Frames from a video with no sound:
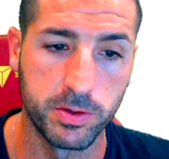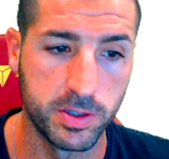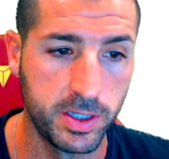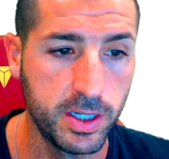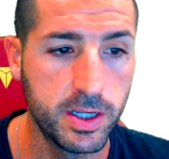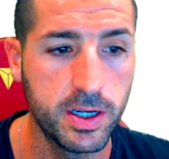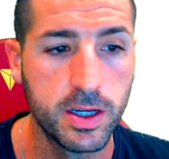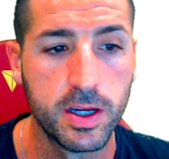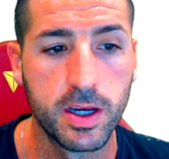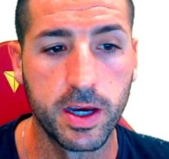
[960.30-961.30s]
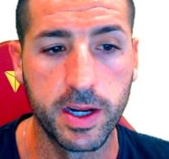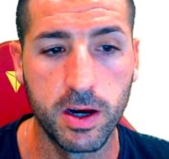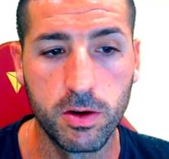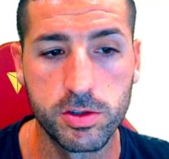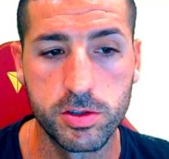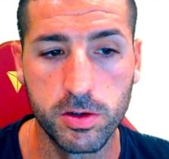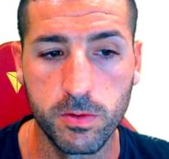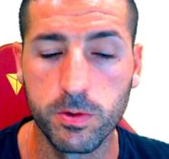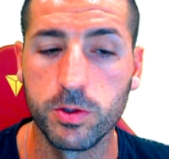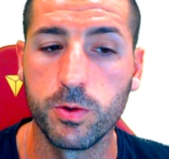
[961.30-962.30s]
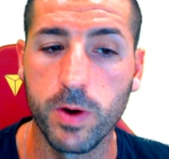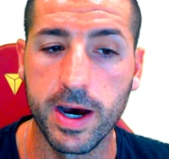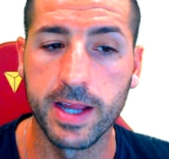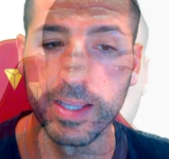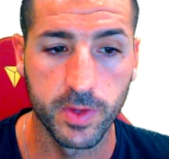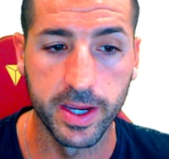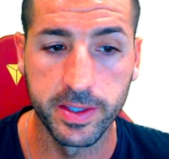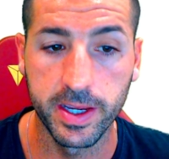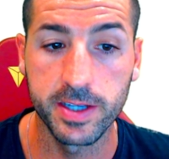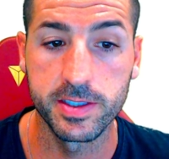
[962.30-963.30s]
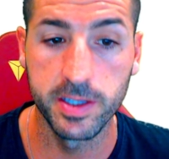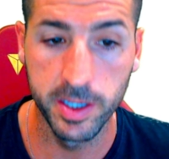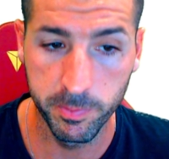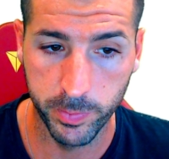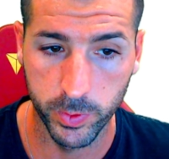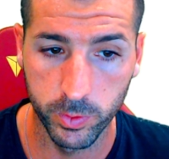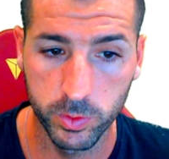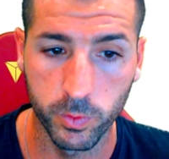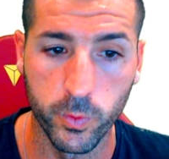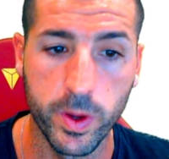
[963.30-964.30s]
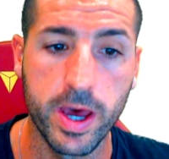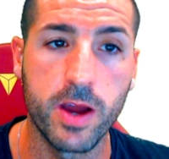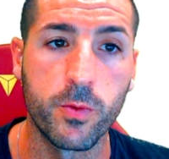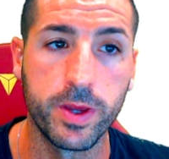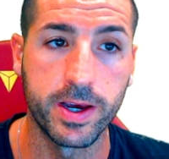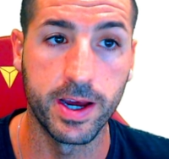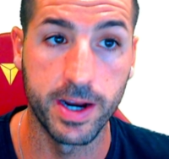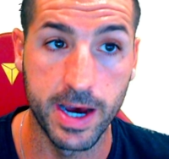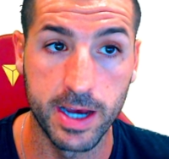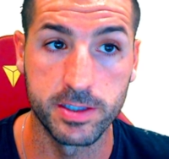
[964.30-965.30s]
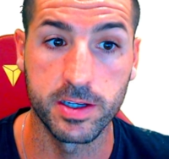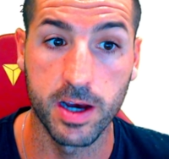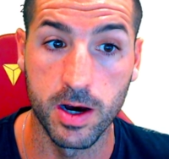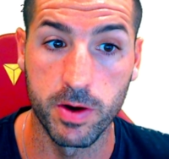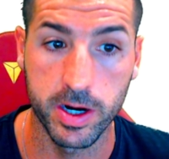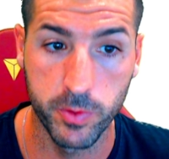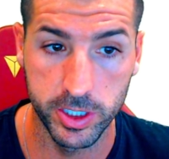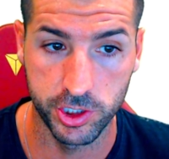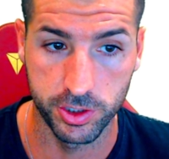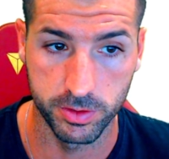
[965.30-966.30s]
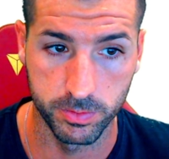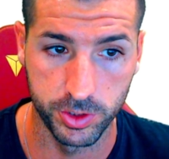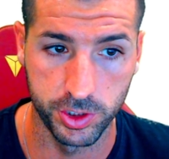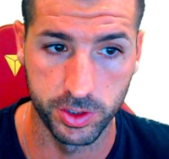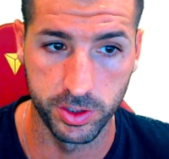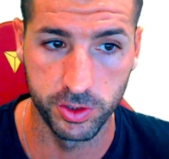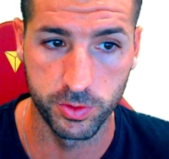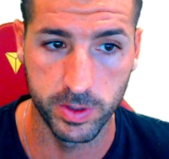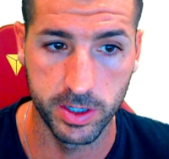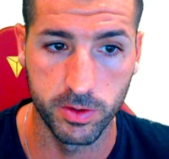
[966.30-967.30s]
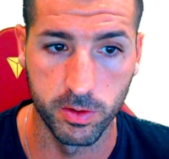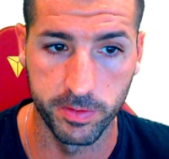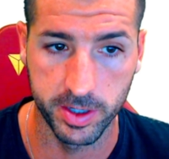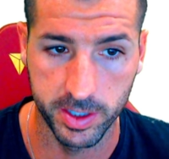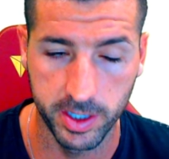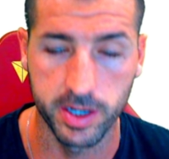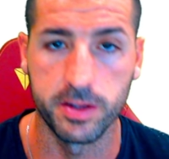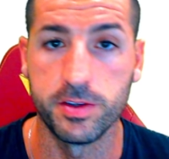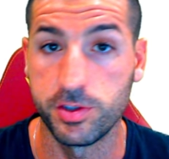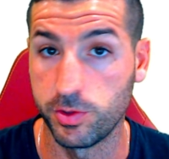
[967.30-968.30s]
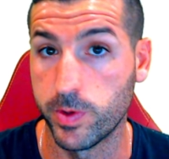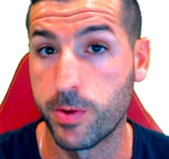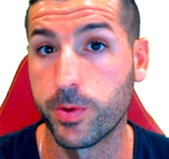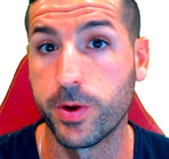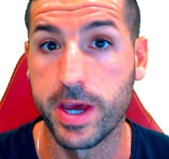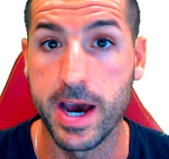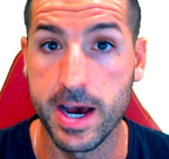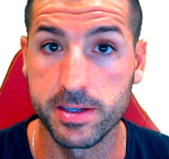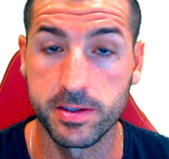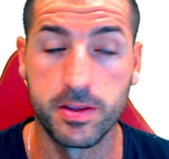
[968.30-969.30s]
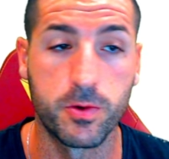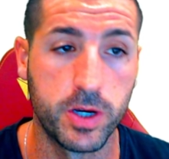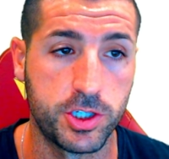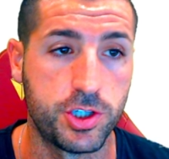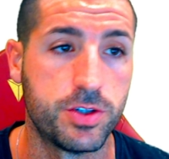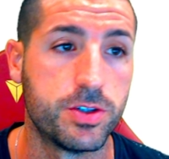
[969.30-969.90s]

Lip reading: the data, and I also want to add a text input where we can ask our question, which is this one over here. This is where we're going to ask the question.